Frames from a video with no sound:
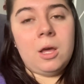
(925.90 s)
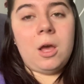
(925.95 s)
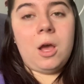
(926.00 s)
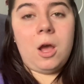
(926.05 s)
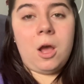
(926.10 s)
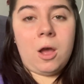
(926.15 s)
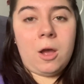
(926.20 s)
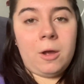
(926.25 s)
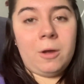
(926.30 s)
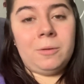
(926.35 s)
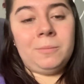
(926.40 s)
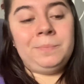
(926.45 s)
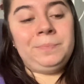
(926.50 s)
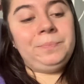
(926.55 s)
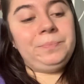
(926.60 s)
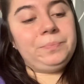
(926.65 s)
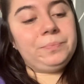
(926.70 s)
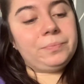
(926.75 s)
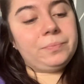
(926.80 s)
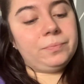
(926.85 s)

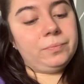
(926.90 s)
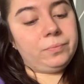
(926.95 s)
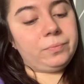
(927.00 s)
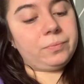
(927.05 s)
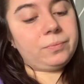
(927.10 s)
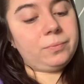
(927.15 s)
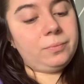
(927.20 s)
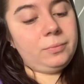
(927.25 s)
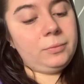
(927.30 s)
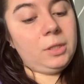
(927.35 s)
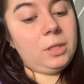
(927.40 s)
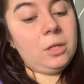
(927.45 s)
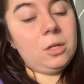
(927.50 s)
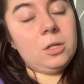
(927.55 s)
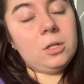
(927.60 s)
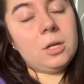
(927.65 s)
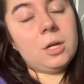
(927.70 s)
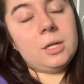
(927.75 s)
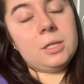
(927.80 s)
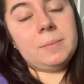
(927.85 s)

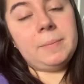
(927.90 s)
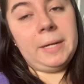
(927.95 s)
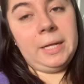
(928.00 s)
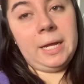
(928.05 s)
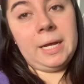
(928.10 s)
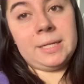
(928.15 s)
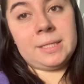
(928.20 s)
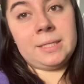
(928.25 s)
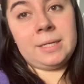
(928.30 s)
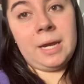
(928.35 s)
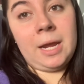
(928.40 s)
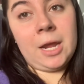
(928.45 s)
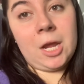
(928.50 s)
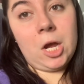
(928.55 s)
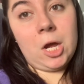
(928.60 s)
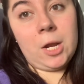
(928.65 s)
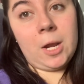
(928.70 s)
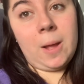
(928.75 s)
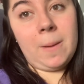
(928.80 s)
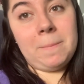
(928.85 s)
Because my last day I
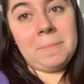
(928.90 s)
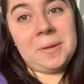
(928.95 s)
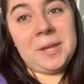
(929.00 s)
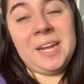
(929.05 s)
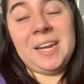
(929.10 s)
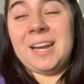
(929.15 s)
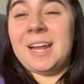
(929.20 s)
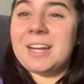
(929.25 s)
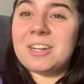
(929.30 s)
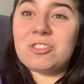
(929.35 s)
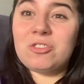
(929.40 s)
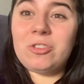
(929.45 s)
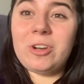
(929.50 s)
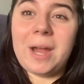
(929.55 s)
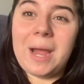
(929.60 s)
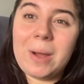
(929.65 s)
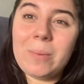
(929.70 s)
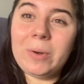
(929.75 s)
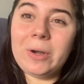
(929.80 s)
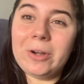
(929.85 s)
got up an extra
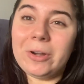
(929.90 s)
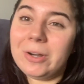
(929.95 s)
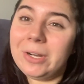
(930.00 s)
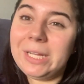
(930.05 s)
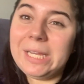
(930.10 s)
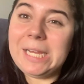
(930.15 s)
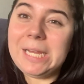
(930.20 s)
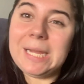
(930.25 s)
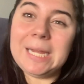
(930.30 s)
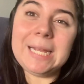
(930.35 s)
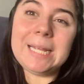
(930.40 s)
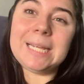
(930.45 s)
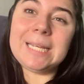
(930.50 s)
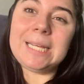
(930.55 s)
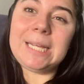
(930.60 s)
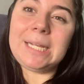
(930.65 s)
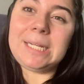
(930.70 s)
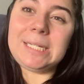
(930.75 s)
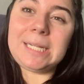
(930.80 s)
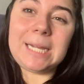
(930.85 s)
hour early
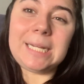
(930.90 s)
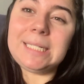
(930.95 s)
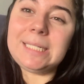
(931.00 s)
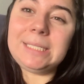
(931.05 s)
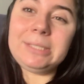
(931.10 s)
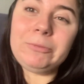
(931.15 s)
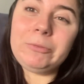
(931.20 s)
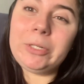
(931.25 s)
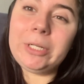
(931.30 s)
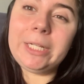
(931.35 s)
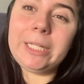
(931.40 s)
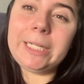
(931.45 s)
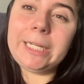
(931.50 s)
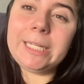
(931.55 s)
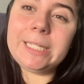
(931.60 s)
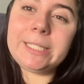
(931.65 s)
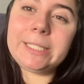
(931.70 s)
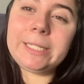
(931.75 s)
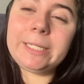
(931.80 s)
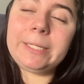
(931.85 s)
and I didn't
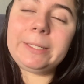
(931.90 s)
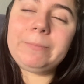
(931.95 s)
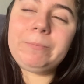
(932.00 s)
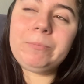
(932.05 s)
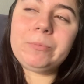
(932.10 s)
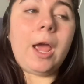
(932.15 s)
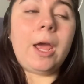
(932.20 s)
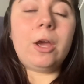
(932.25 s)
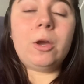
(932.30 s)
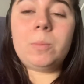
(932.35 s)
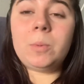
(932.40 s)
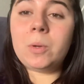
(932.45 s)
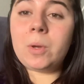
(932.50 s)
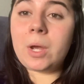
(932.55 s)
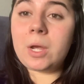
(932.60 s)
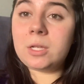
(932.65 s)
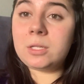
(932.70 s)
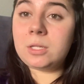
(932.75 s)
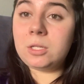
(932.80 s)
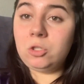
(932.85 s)
realize it. I hope you
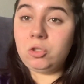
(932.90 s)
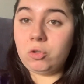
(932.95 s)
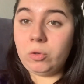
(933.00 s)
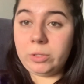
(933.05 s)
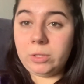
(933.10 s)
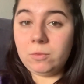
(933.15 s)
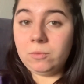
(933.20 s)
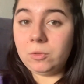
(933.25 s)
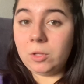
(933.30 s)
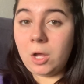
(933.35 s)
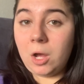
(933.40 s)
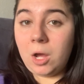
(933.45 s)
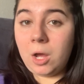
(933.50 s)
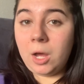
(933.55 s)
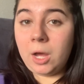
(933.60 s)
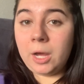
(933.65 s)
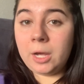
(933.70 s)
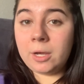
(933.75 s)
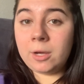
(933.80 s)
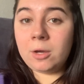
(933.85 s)
guys enjoyed the
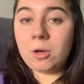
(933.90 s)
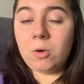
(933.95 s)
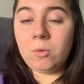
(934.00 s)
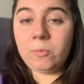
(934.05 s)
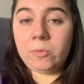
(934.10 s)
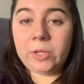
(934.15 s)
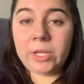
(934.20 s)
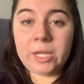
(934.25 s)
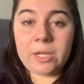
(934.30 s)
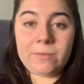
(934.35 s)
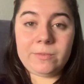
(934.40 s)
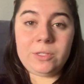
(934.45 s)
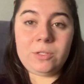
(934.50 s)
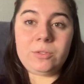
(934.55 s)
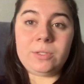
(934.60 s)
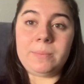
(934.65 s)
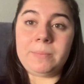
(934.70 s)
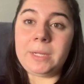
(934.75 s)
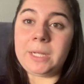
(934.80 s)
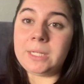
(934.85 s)
vlog. Hopefully it gives you
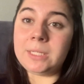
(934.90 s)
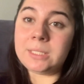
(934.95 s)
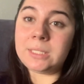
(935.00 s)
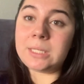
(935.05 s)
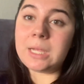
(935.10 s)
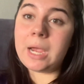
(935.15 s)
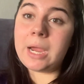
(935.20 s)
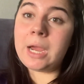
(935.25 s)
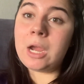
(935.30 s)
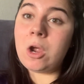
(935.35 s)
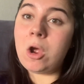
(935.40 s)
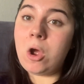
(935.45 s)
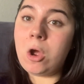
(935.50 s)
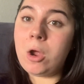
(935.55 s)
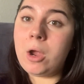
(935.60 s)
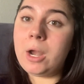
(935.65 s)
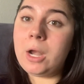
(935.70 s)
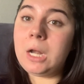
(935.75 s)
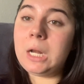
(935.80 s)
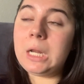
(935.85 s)
some insight
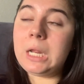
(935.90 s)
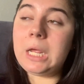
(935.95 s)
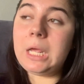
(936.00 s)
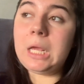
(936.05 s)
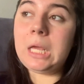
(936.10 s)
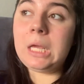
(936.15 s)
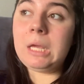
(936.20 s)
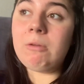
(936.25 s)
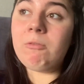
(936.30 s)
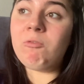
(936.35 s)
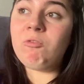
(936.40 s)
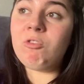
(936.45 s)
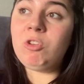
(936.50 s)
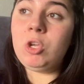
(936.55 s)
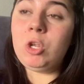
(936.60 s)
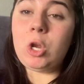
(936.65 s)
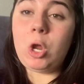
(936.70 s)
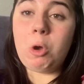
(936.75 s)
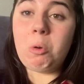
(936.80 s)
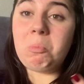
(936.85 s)
on if,
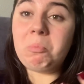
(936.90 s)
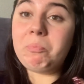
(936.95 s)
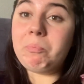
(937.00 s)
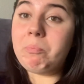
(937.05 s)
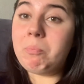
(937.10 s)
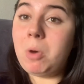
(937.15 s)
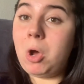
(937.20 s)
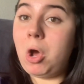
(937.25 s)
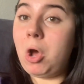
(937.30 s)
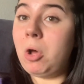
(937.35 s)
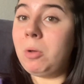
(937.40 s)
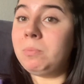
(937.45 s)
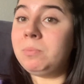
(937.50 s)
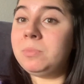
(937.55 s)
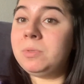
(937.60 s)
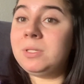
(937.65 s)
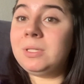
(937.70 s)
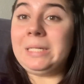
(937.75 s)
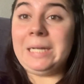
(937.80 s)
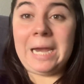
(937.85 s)
you know,
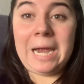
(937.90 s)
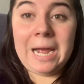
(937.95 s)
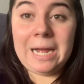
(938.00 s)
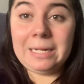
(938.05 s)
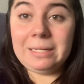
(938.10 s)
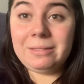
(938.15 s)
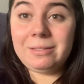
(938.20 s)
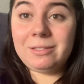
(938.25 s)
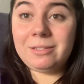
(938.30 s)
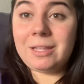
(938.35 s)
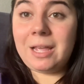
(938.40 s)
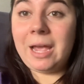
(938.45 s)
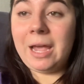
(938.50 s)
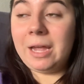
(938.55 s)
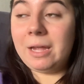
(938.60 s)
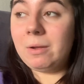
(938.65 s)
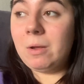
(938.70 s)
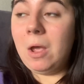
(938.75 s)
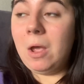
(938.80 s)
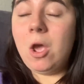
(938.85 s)
moms, dads that
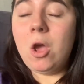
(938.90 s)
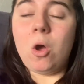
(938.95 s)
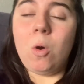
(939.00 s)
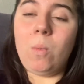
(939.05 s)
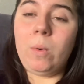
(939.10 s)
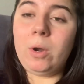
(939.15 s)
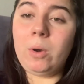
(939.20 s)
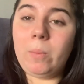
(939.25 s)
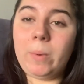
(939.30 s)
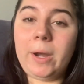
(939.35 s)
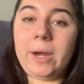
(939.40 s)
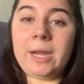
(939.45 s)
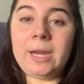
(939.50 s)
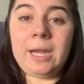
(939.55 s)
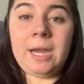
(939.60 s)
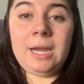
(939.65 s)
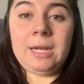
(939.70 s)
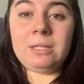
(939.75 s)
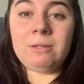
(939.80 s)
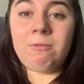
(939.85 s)
want to work an
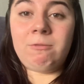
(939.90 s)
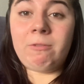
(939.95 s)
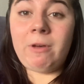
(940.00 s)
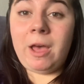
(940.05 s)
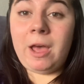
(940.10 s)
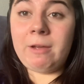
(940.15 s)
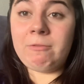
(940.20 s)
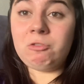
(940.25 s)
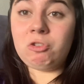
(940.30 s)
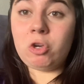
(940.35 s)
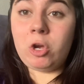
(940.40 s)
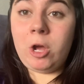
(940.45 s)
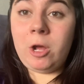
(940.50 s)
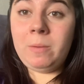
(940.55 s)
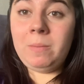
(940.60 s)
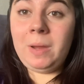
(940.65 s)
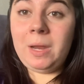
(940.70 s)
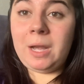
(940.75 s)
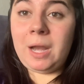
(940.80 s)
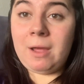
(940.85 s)
8-to-5
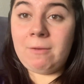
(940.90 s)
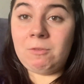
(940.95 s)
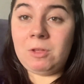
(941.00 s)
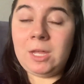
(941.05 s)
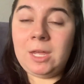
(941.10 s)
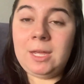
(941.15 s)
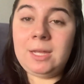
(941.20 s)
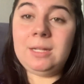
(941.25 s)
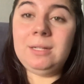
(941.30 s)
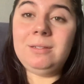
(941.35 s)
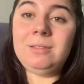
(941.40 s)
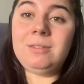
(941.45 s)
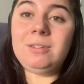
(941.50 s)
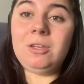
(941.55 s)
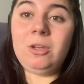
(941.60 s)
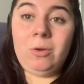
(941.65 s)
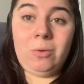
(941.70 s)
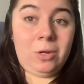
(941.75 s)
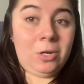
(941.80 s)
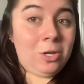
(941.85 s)
job and have kids,
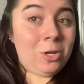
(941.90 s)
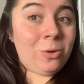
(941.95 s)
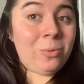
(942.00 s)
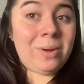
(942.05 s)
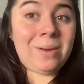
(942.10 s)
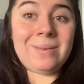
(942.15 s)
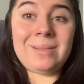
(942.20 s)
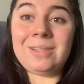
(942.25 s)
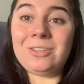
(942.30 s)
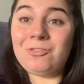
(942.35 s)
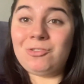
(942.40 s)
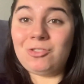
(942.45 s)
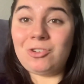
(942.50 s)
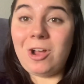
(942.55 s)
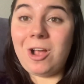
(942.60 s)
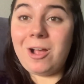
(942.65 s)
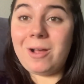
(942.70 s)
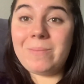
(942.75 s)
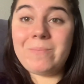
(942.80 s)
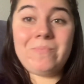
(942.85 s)
you can do it with this
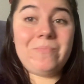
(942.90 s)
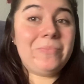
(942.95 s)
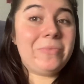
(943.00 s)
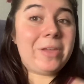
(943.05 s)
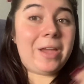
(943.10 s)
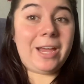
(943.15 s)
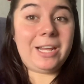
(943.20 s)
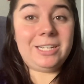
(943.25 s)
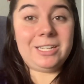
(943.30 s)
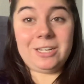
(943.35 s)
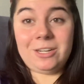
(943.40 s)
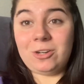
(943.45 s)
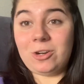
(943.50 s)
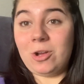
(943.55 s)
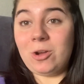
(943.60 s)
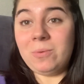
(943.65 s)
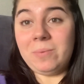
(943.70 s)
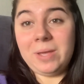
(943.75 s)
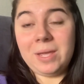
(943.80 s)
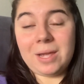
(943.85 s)
job. I did it
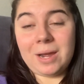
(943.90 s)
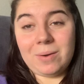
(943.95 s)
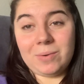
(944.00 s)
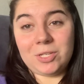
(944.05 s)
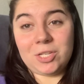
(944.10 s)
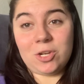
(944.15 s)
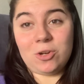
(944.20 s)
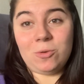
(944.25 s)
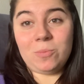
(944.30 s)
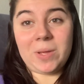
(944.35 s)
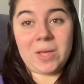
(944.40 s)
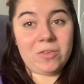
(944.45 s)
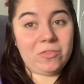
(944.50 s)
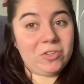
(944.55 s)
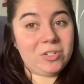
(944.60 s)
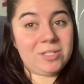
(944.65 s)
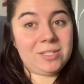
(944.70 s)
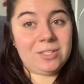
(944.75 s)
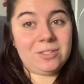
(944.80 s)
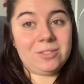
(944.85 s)
all week. I was home
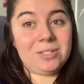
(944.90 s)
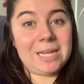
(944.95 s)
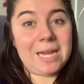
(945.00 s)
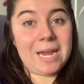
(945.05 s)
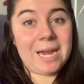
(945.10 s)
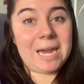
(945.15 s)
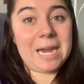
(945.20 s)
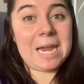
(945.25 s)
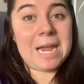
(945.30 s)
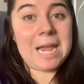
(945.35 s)
every single day.